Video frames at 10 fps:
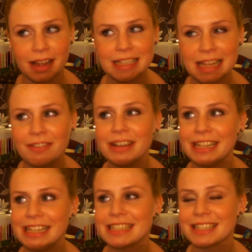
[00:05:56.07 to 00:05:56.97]
I
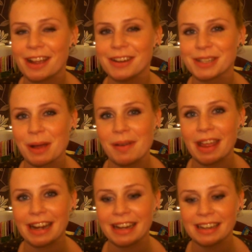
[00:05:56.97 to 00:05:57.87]
definitely needed to go
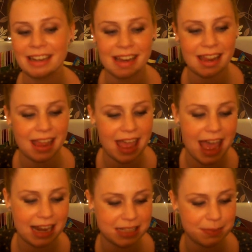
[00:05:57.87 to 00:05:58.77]
shopping
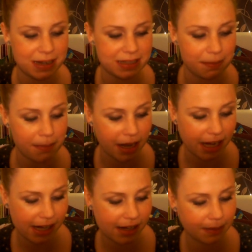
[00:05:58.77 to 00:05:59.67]
and spend some
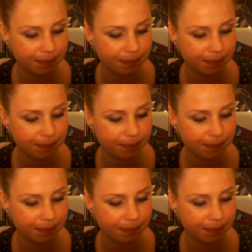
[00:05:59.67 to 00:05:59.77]
money.